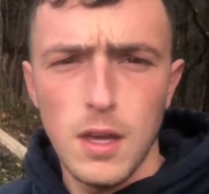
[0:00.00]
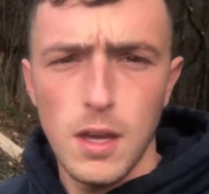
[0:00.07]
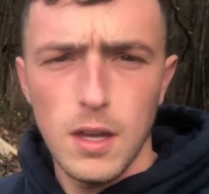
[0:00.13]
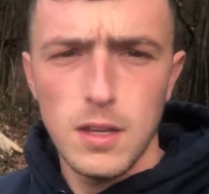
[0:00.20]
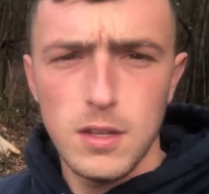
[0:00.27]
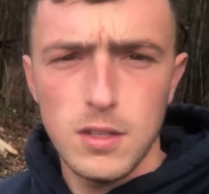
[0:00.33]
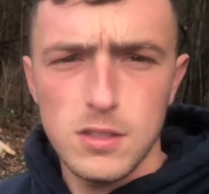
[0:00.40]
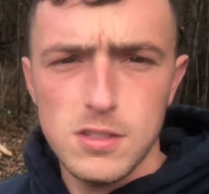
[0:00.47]

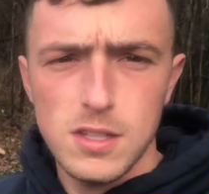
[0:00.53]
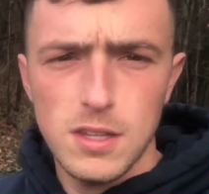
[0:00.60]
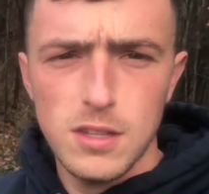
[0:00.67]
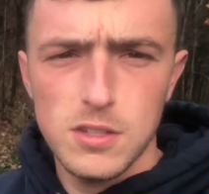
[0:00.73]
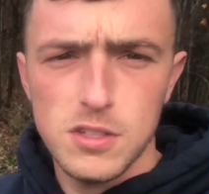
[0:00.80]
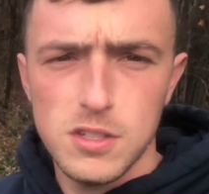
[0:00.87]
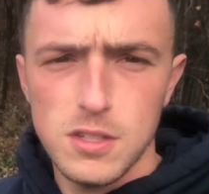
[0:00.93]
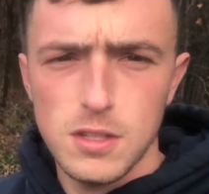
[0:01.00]
and you can see
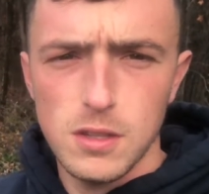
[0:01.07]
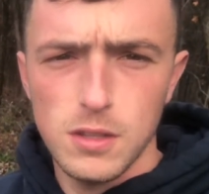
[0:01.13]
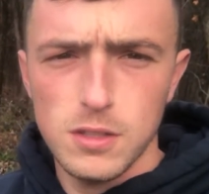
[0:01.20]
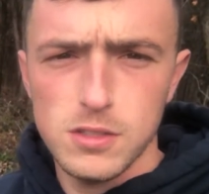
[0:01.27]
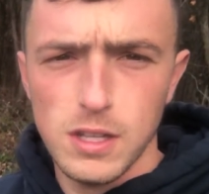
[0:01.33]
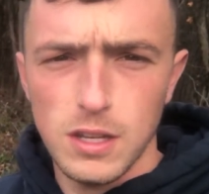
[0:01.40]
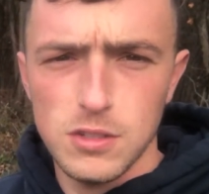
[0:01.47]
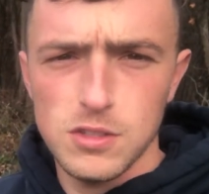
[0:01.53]
this
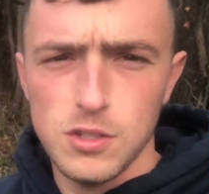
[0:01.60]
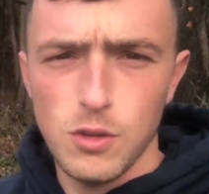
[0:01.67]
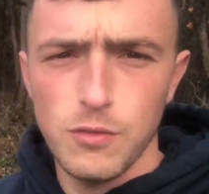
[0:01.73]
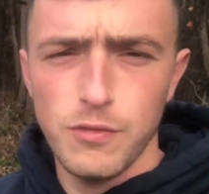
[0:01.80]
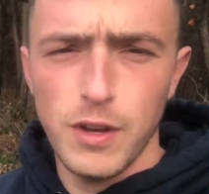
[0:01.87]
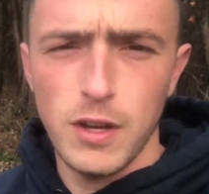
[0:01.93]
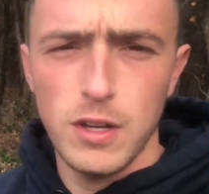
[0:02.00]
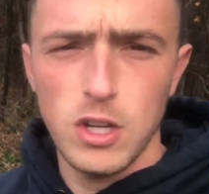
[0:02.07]
looks like a stone
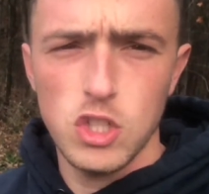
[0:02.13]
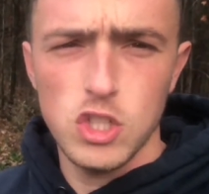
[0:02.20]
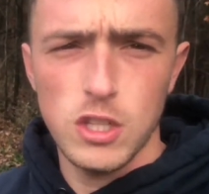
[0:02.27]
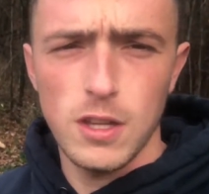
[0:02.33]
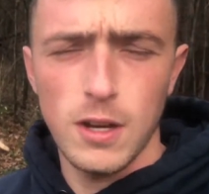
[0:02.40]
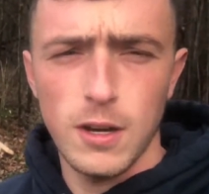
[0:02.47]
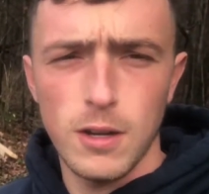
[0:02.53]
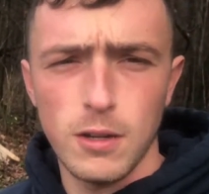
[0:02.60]
foundation
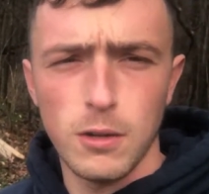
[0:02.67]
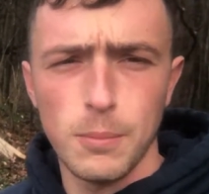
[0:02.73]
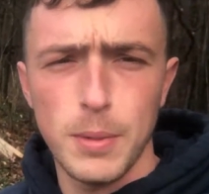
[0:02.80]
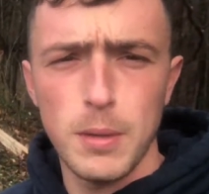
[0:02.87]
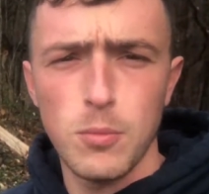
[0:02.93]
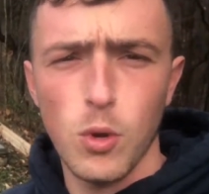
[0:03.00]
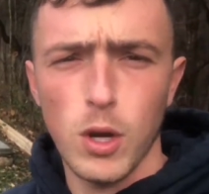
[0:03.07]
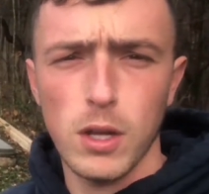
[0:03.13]
there, and it'll be
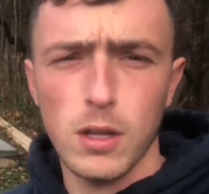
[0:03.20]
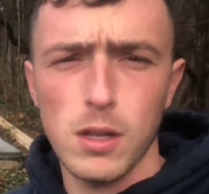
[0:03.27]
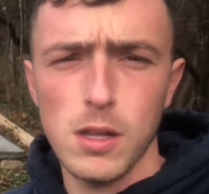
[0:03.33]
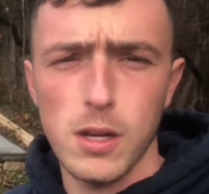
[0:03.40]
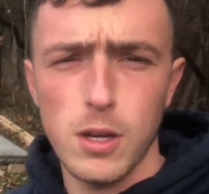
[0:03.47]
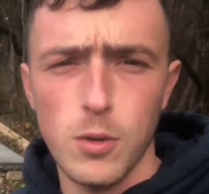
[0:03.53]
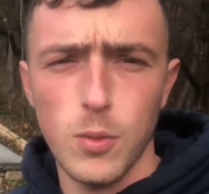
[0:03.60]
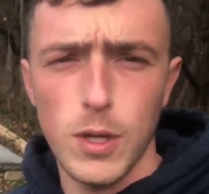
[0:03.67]
more
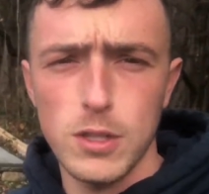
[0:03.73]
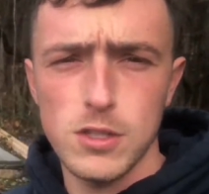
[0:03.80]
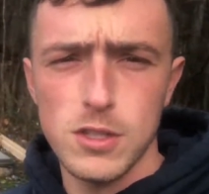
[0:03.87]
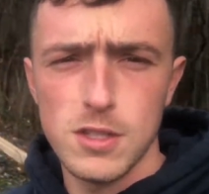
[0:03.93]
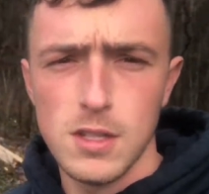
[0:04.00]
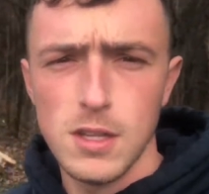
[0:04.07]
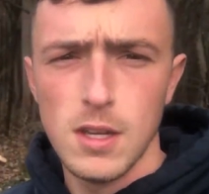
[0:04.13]
clear once